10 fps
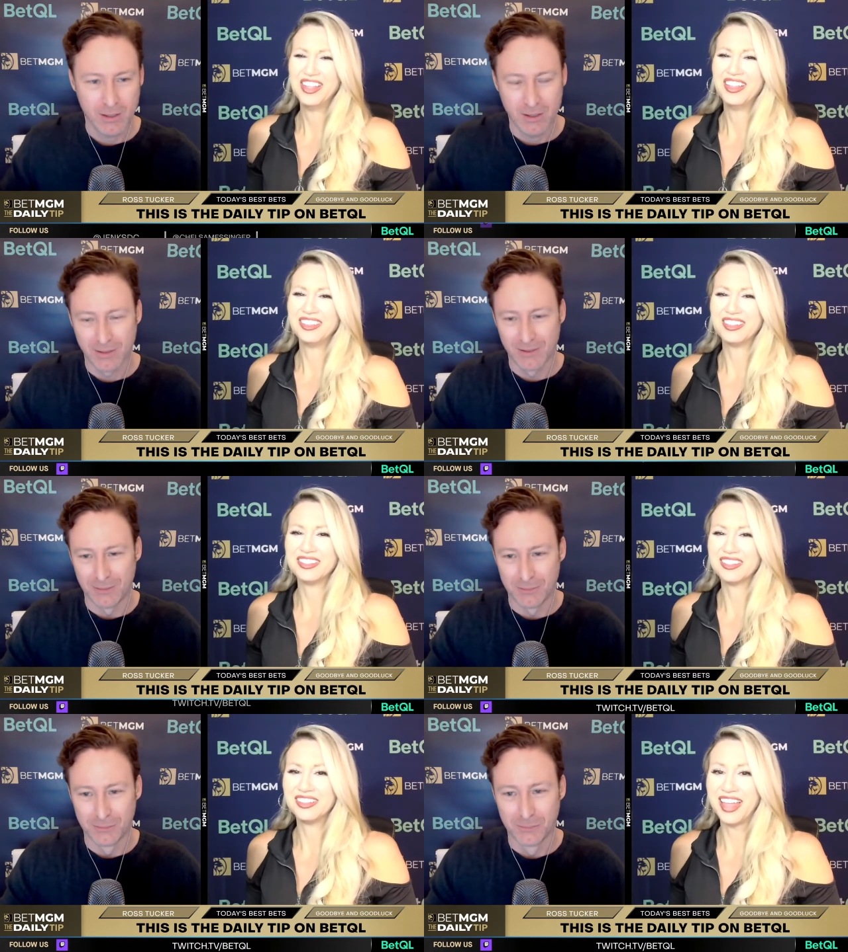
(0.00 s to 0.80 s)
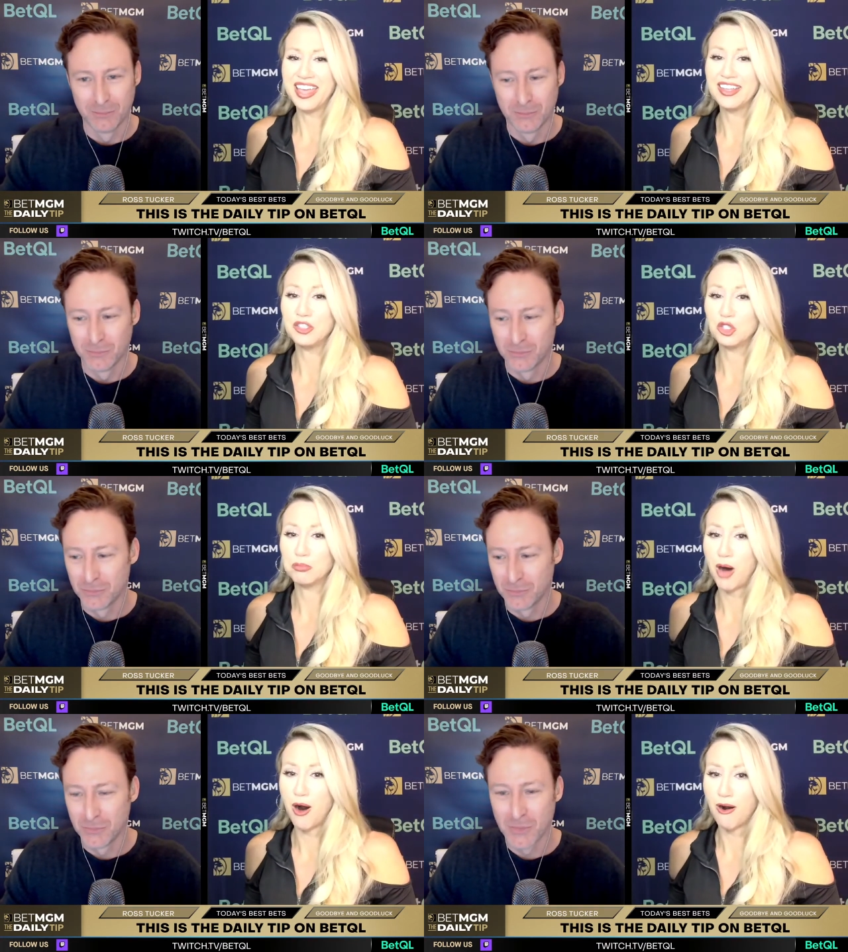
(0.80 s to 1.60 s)
Speaker 1: This is a lady
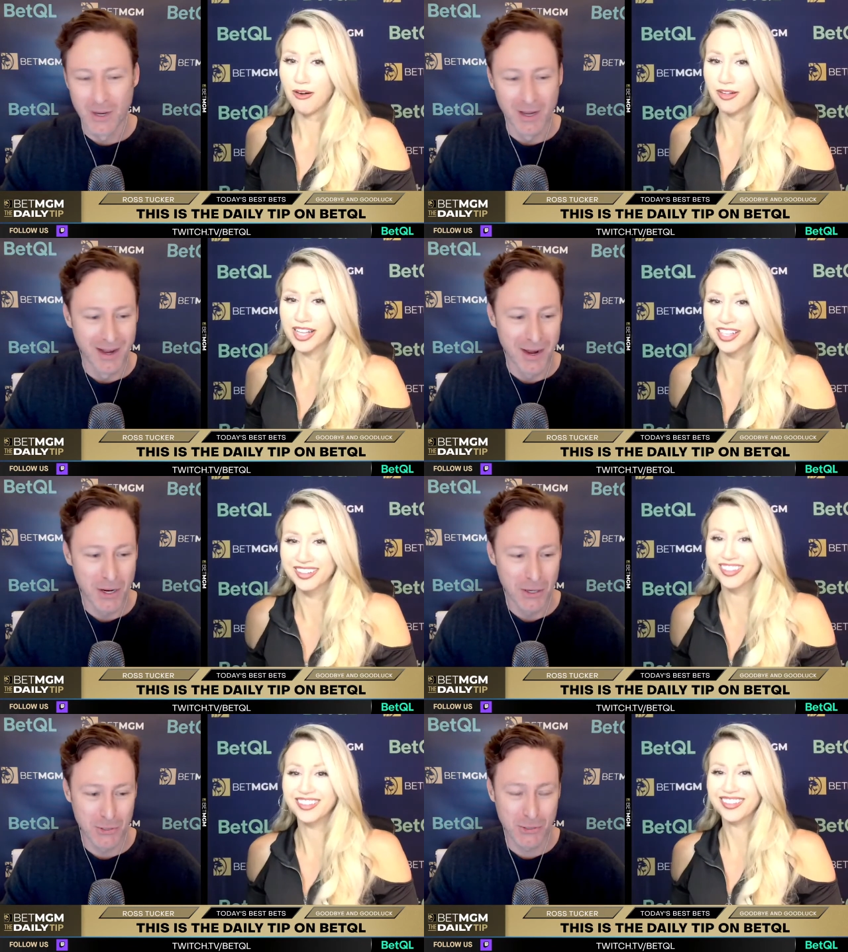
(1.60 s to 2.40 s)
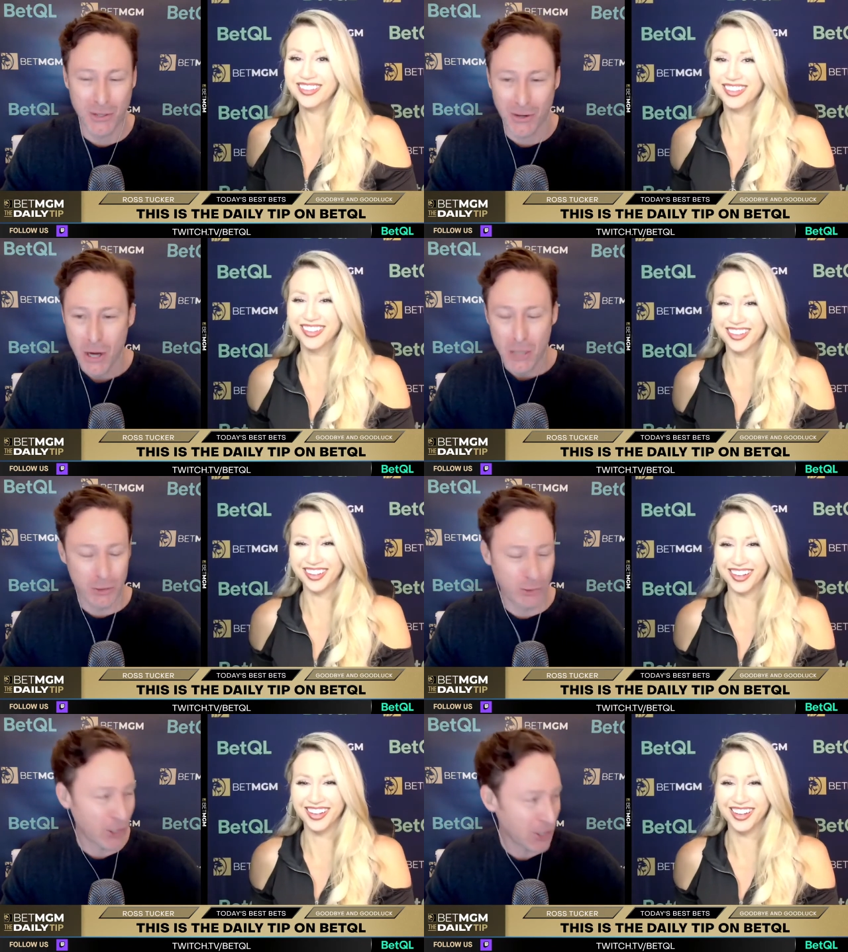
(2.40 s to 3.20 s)
small.
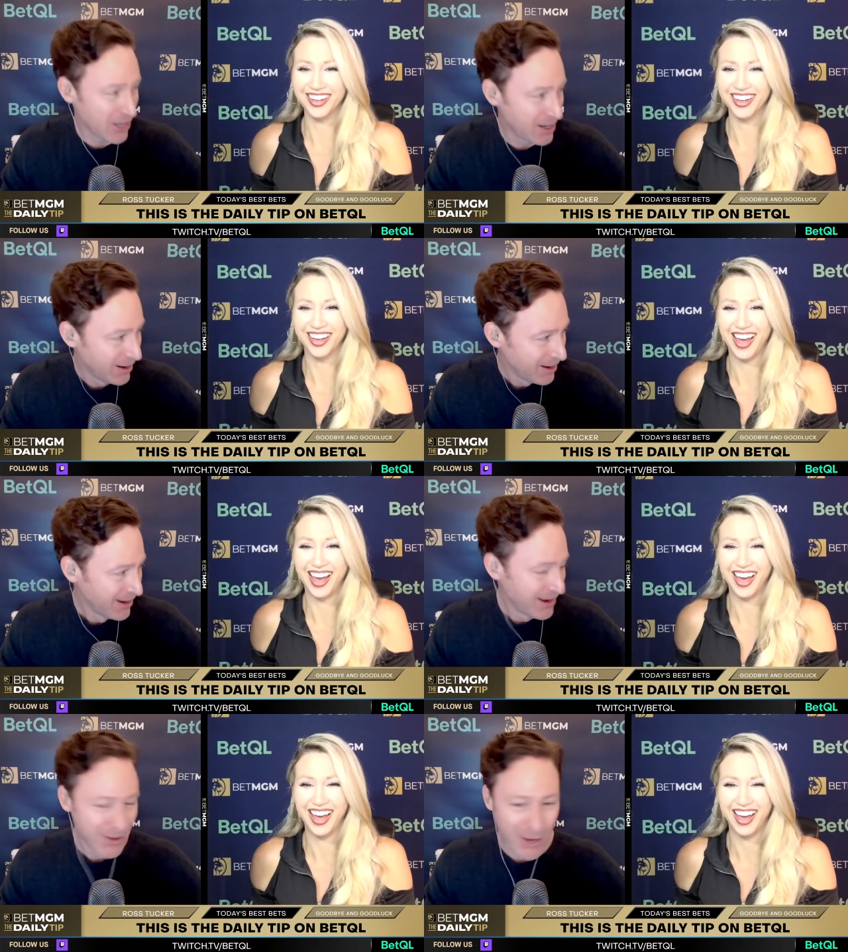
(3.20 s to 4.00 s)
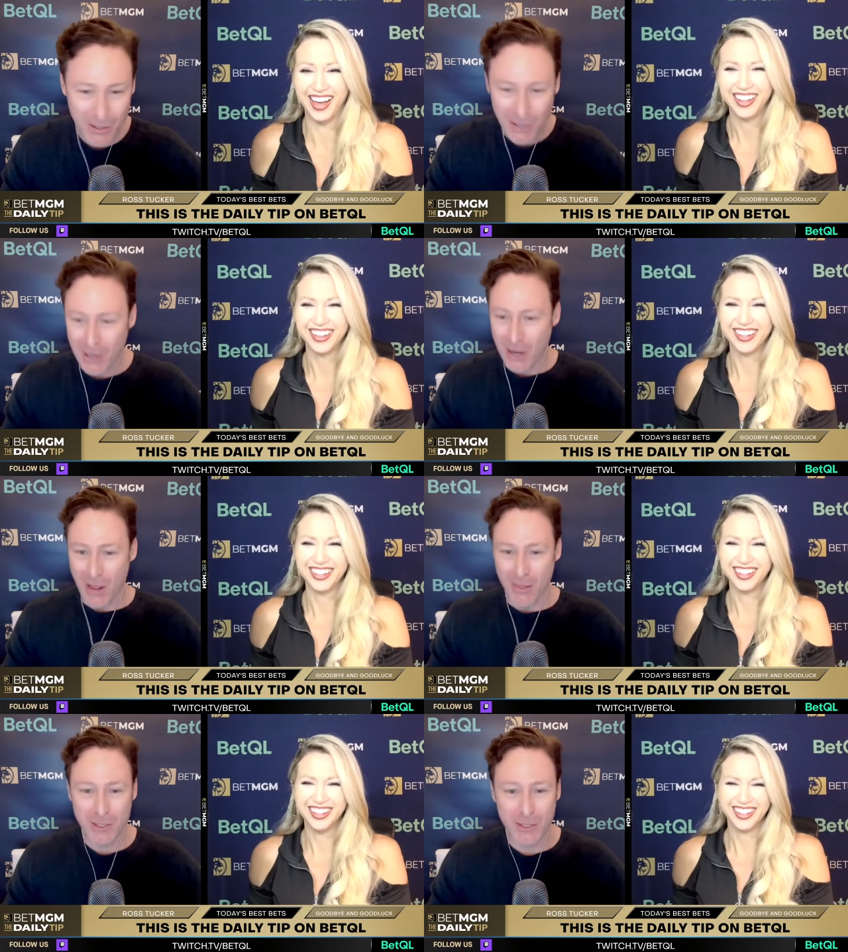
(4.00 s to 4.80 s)
Speaker 2: Sir,
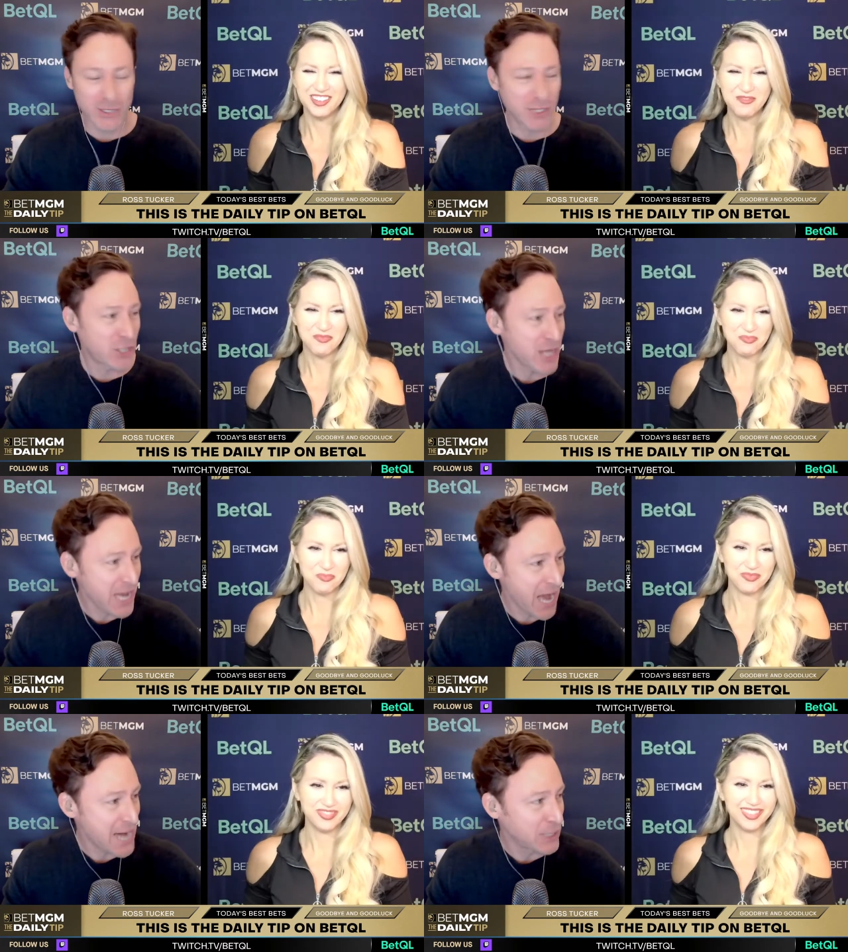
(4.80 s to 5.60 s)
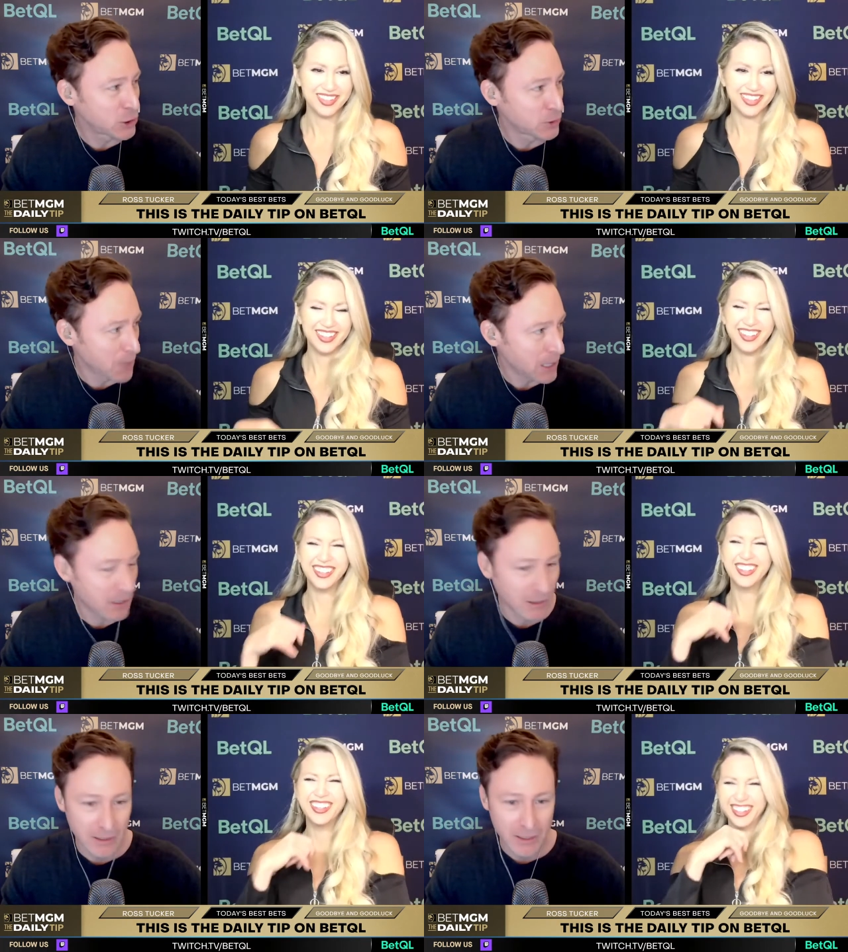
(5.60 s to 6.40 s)
this is a teenage
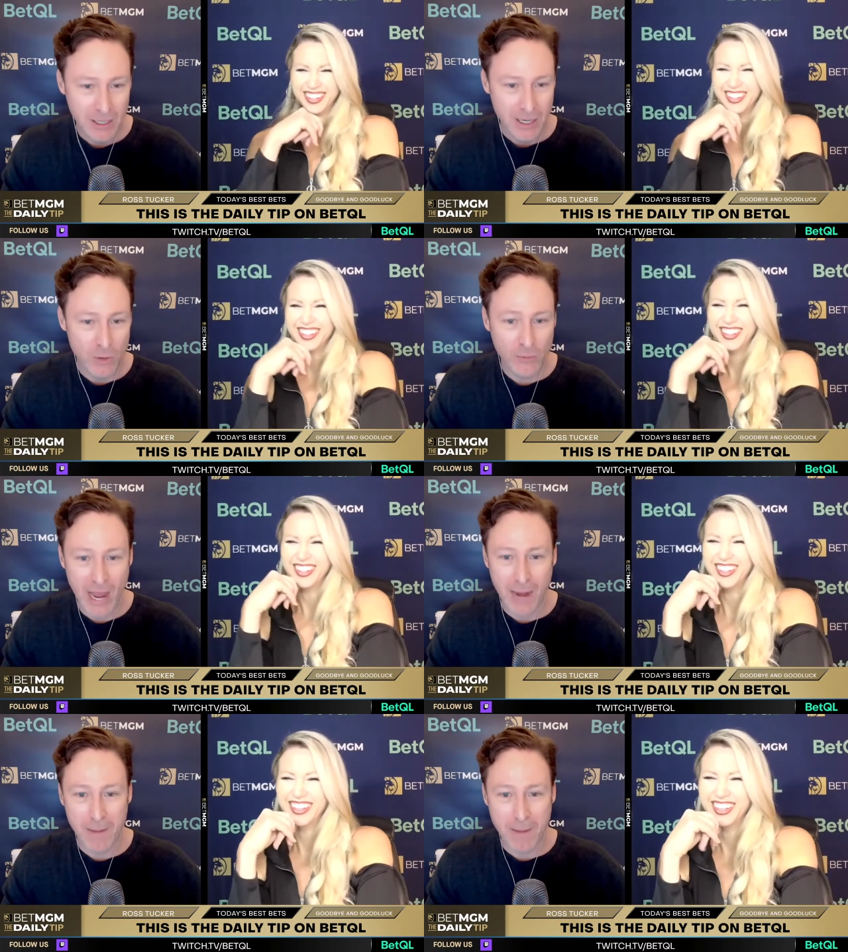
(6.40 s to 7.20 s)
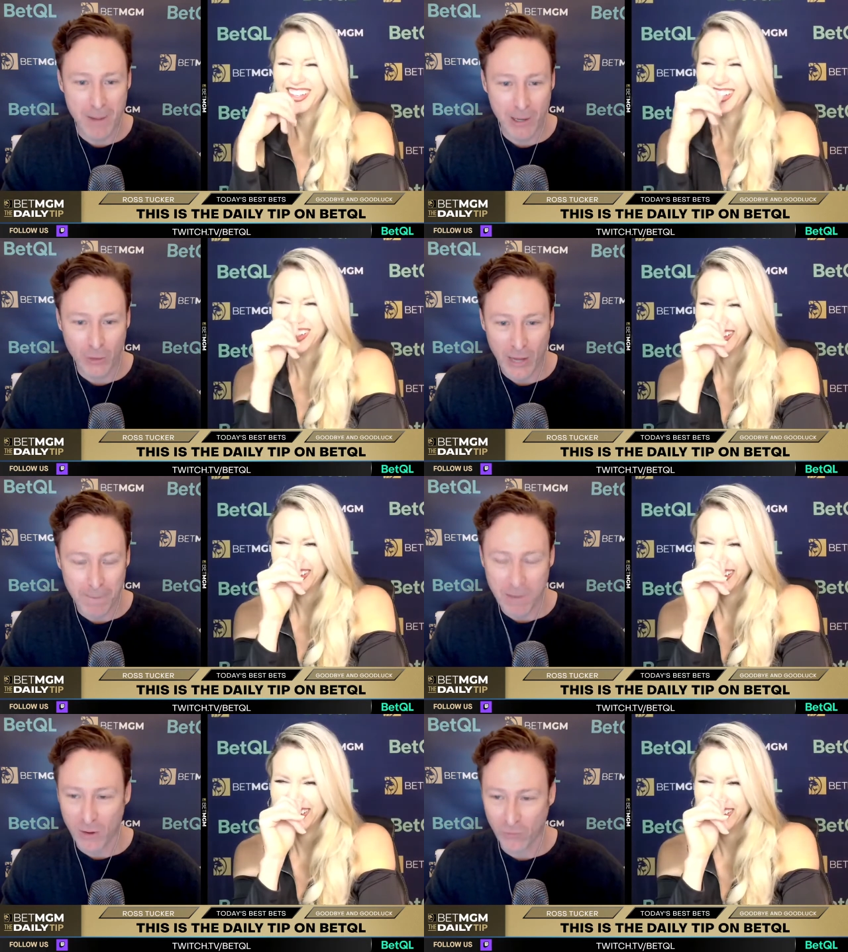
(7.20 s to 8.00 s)
small. You've got to be bigger than a buck